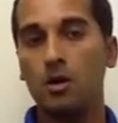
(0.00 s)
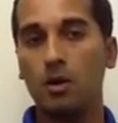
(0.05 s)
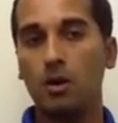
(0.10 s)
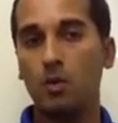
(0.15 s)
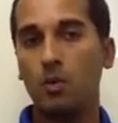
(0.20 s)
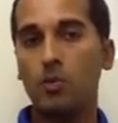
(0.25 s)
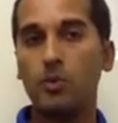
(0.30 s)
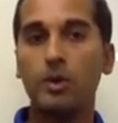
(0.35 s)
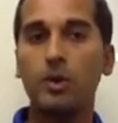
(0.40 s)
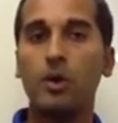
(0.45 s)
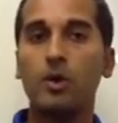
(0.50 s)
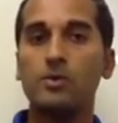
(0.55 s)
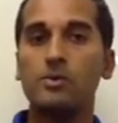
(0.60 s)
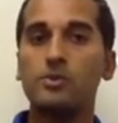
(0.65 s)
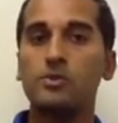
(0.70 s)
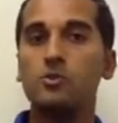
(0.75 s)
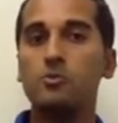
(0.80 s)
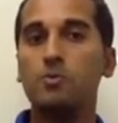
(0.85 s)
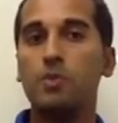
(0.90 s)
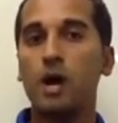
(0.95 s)
what we call a
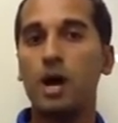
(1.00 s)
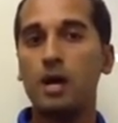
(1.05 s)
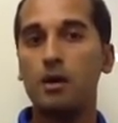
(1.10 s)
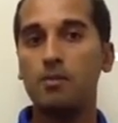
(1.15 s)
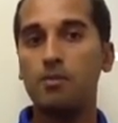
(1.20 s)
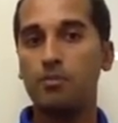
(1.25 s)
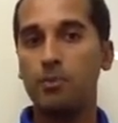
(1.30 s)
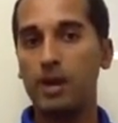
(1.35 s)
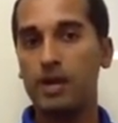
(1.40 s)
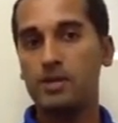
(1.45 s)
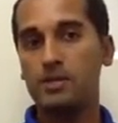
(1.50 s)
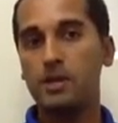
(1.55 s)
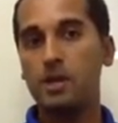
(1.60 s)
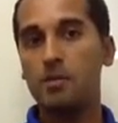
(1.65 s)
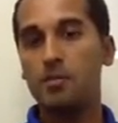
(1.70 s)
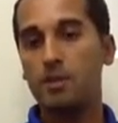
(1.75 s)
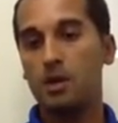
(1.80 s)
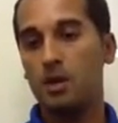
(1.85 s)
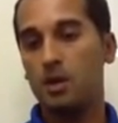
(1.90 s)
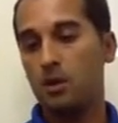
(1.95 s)
supine
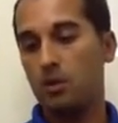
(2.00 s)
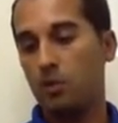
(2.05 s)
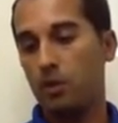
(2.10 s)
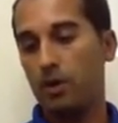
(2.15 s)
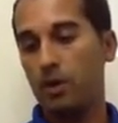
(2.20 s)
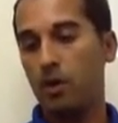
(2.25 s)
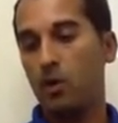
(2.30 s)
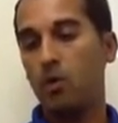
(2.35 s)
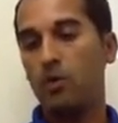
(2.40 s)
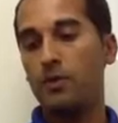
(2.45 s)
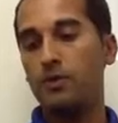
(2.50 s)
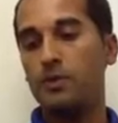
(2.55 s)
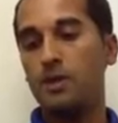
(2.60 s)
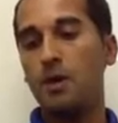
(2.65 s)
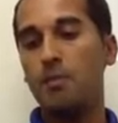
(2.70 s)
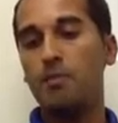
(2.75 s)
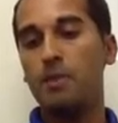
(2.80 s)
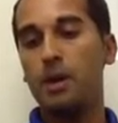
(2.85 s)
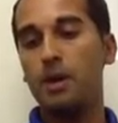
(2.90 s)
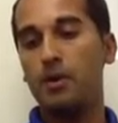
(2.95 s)
press-up, where you hold the
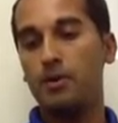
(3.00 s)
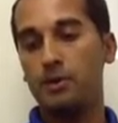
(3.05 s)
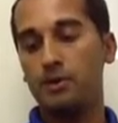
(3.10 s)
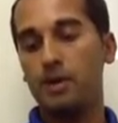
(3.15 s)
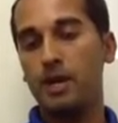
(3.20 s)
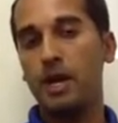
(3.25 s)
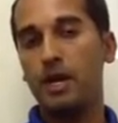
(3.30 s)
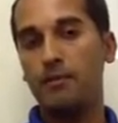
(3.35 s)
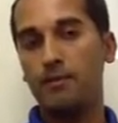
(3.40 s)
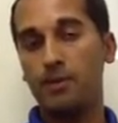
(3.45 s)
dumbbell in your hand.